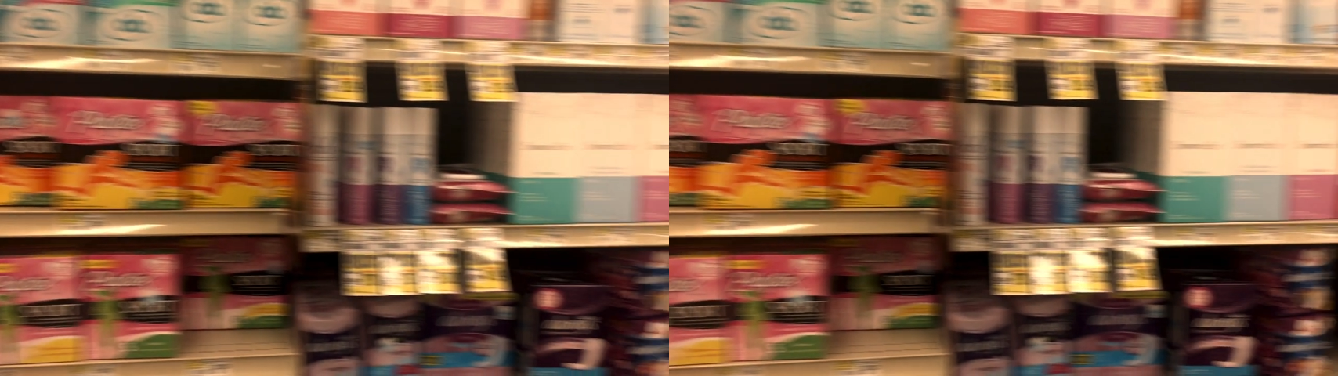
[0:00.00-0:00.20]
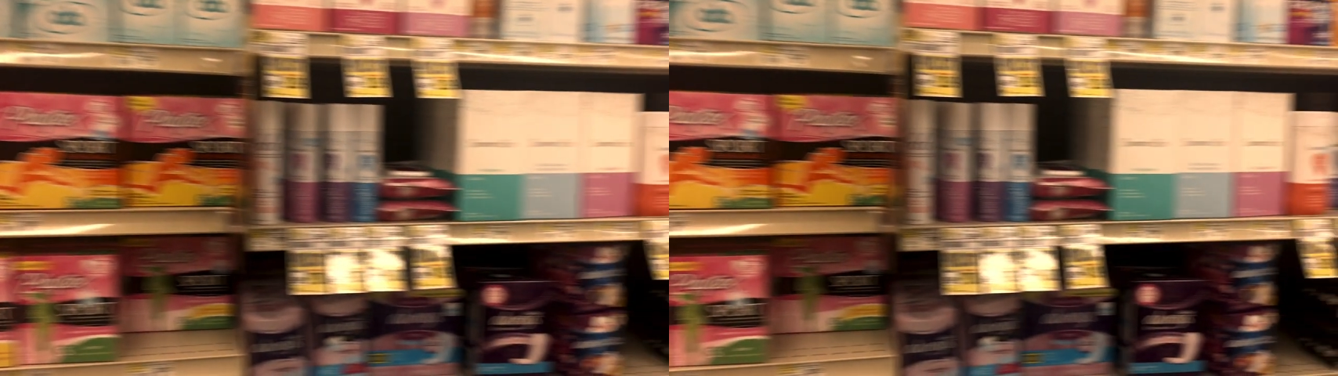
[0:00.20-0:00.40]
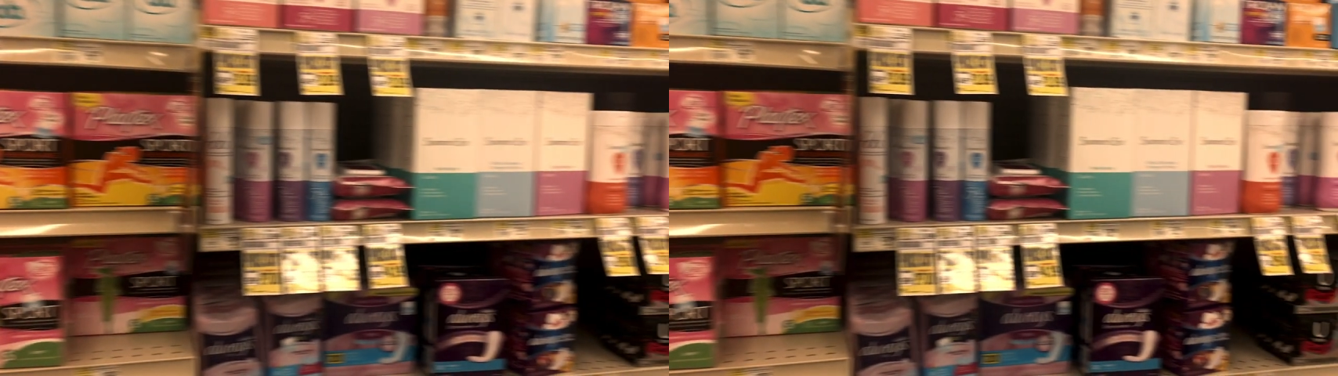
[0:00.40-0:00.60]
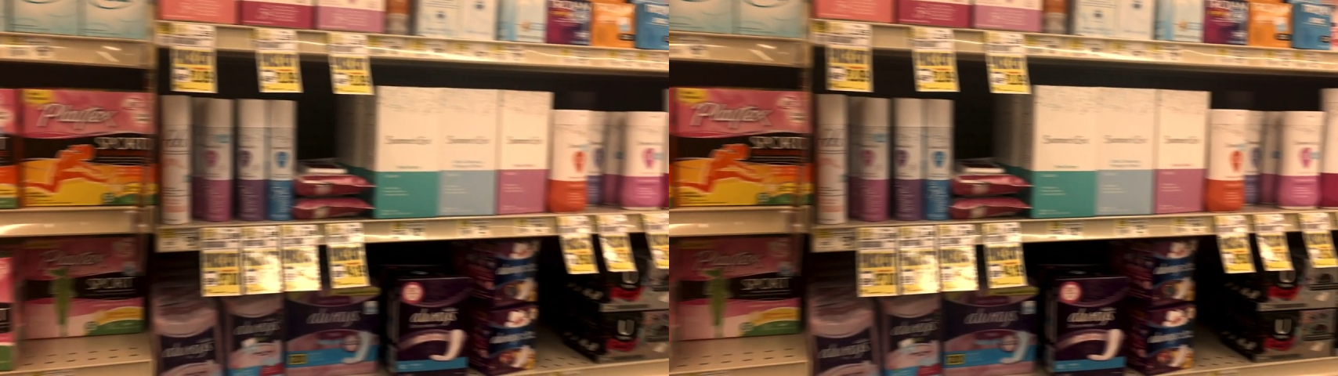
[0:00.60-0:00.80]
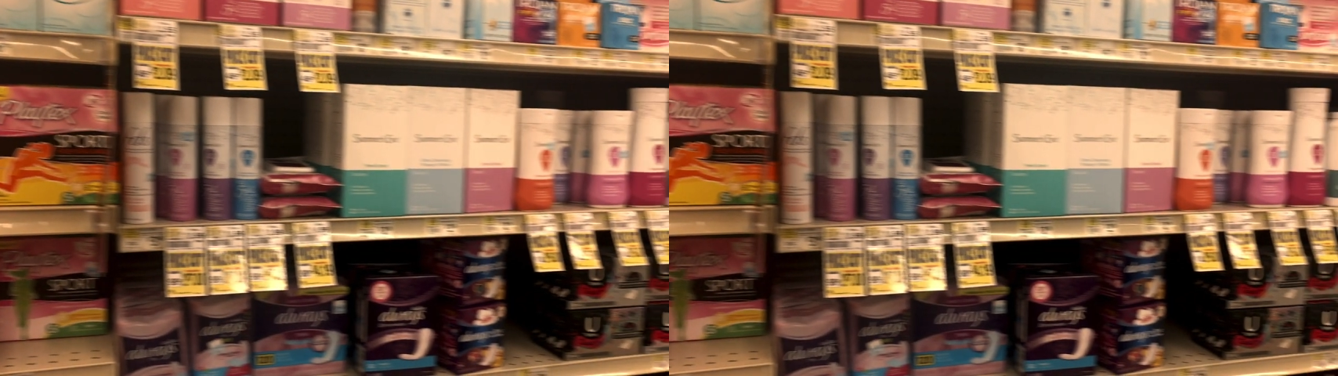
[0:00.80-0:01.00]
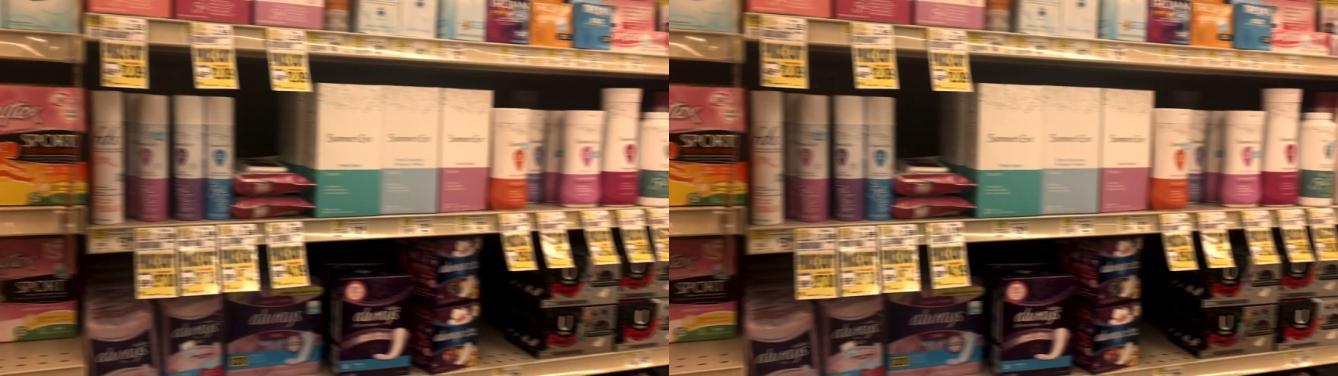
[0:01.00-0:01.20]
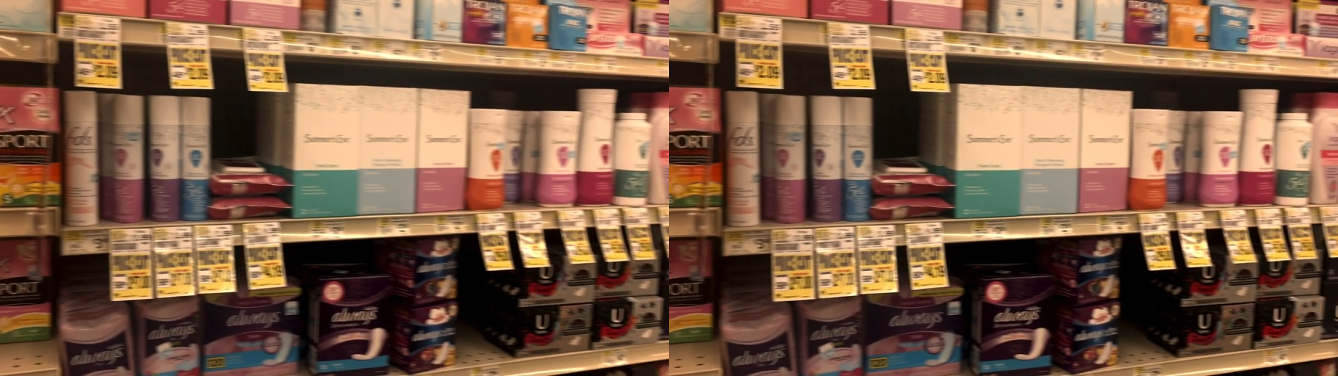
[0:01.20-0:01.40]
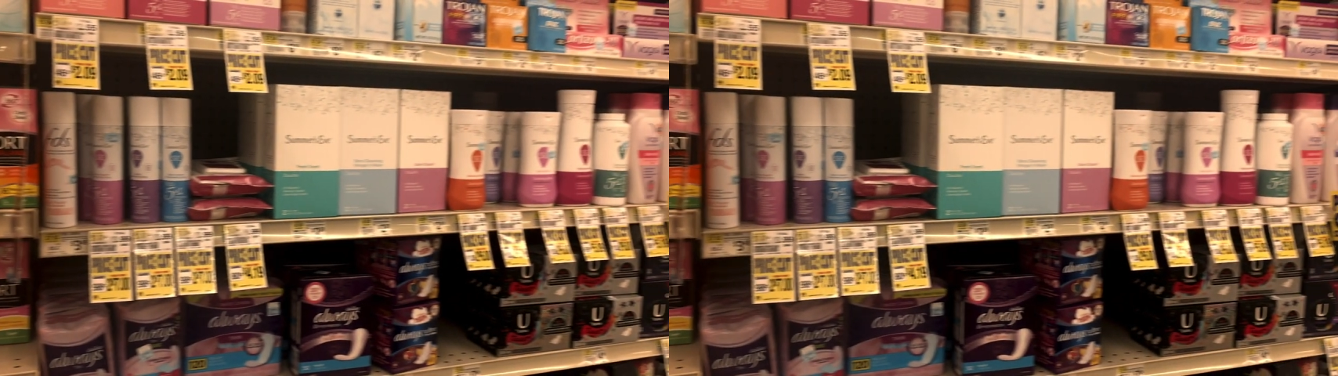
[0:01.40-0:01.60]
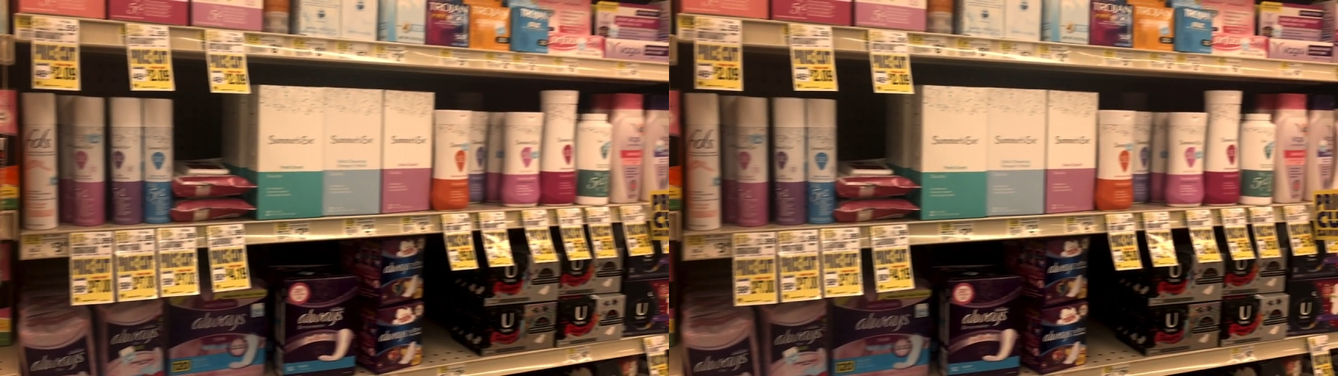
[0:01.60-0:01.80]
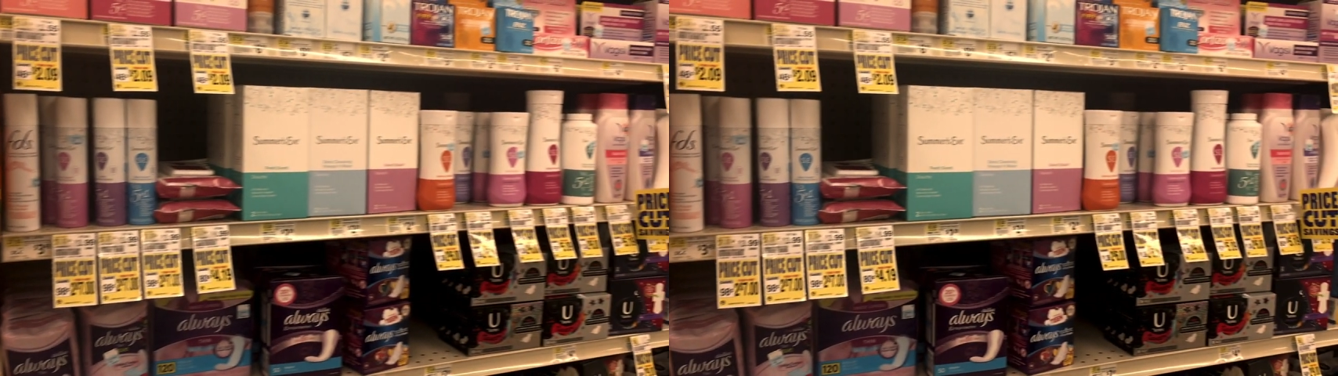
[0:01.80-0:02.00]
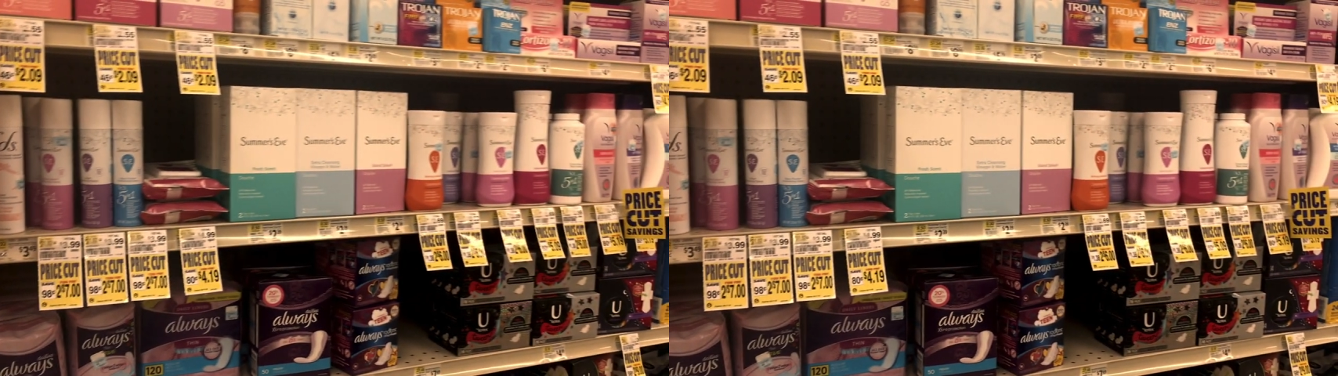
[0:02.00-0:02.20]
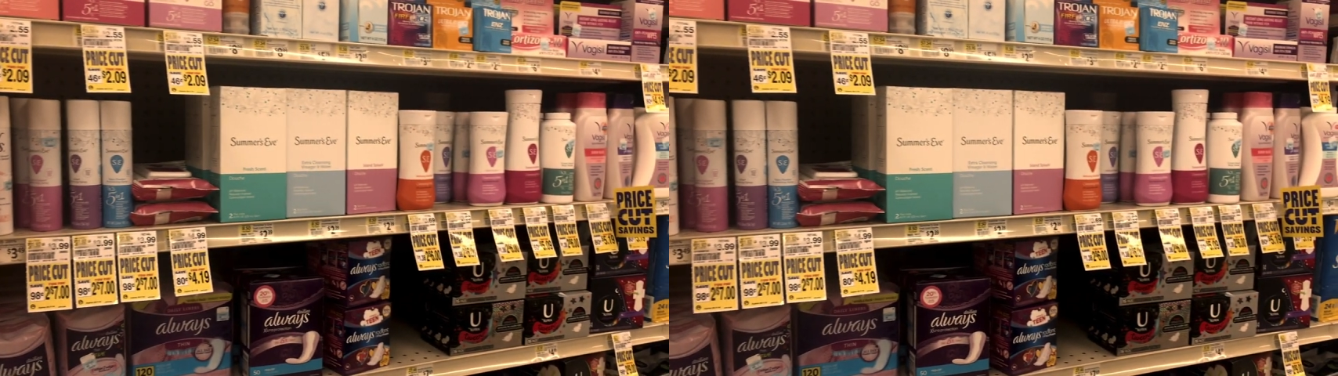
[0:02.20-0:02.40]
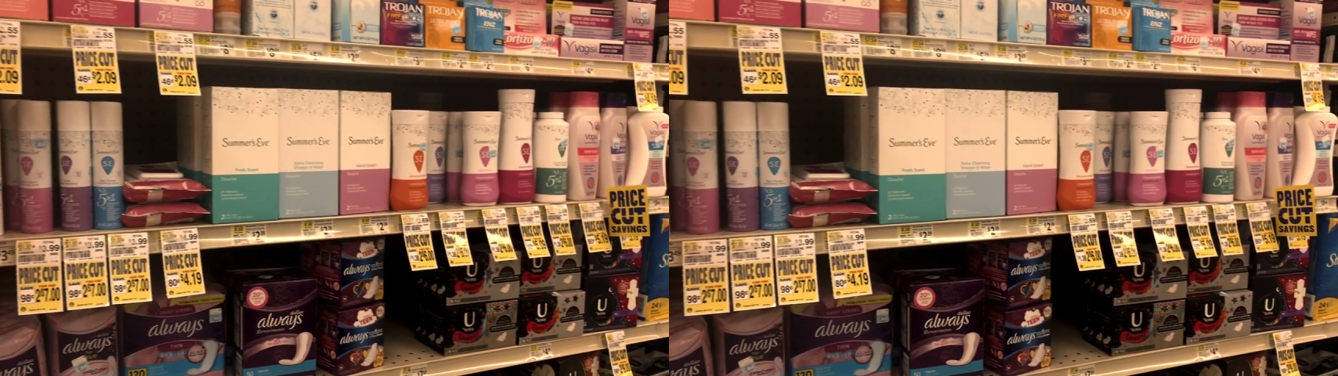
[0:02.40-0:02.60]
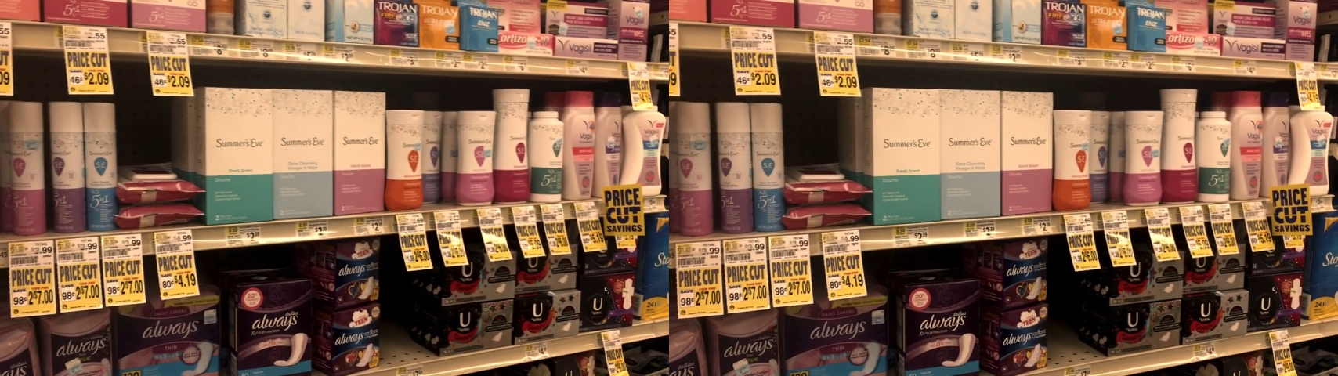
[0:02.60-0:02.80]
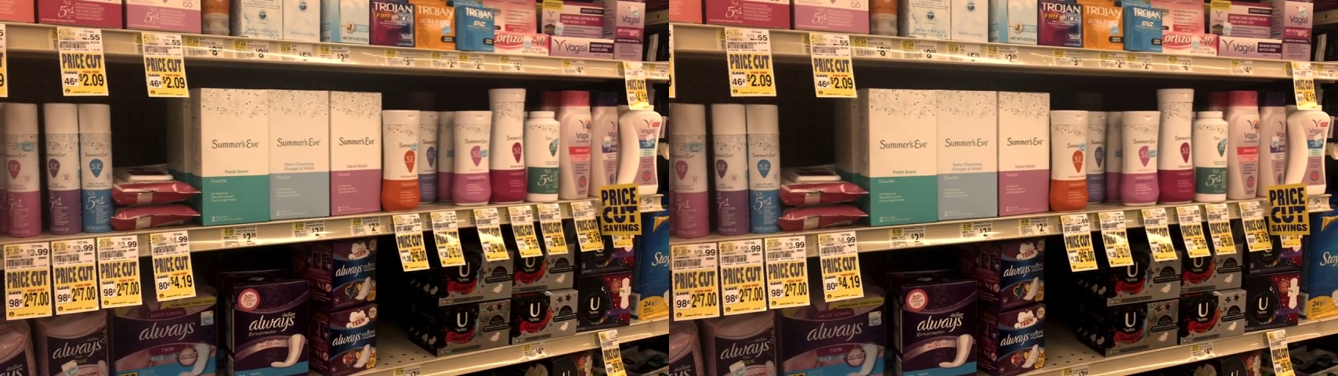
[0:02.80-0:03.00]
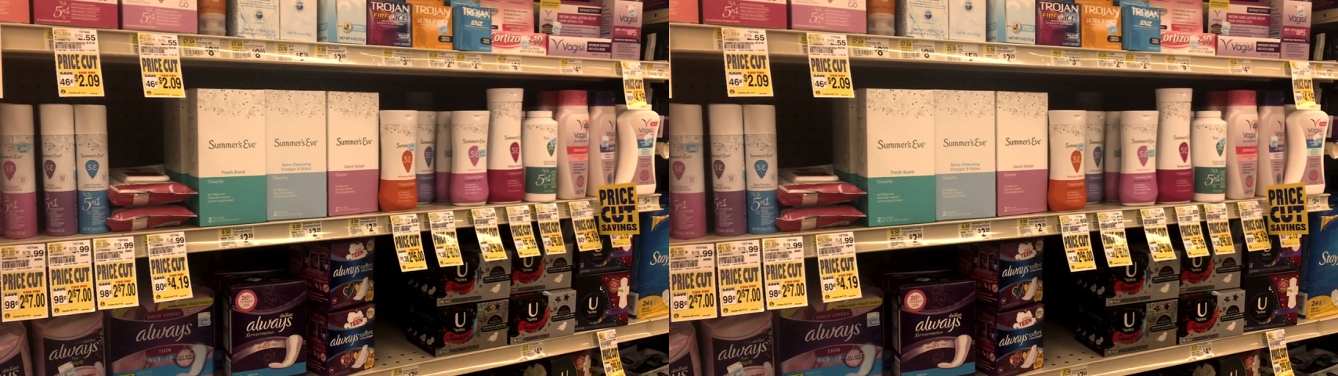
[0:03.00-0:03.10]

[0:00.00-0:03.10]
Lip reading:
(no speaker visible)